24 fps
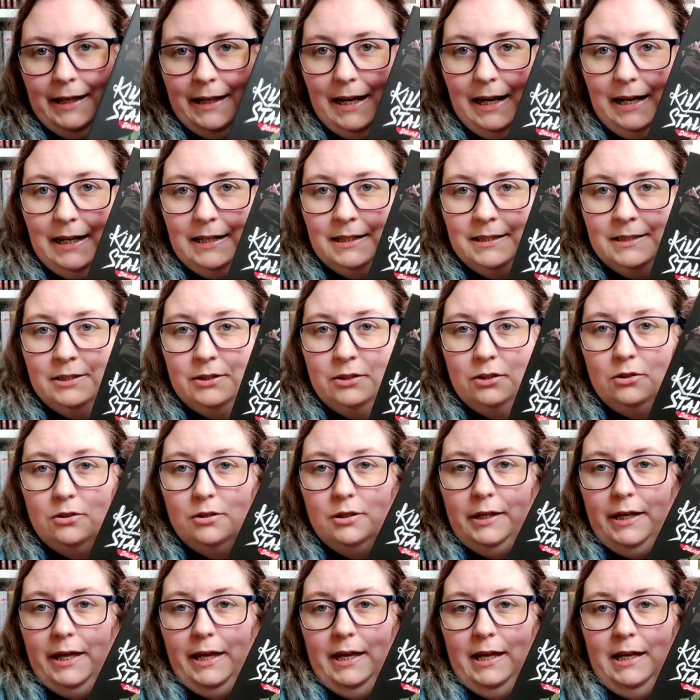Killing
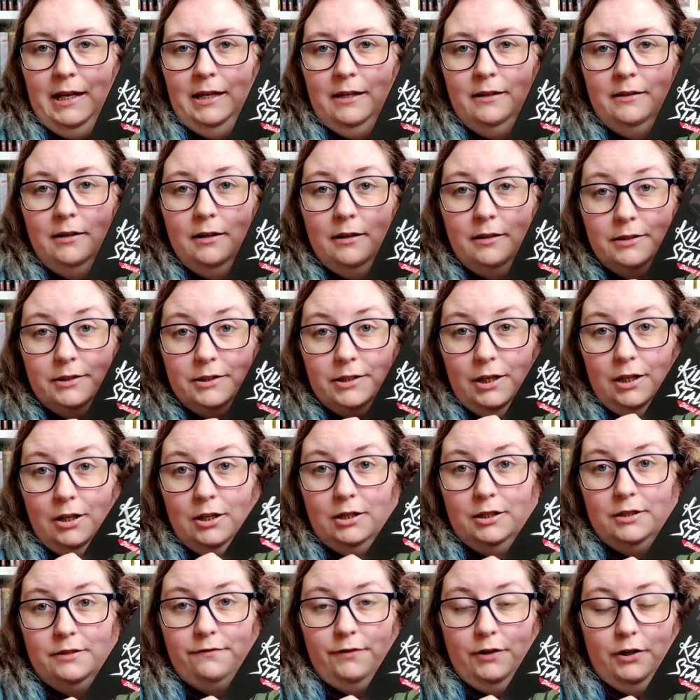Stalking
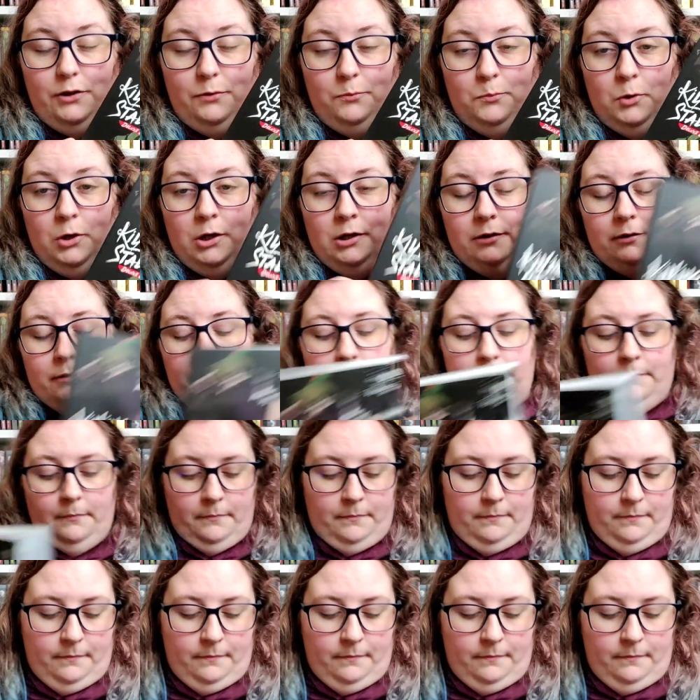Deluxe Volume 1,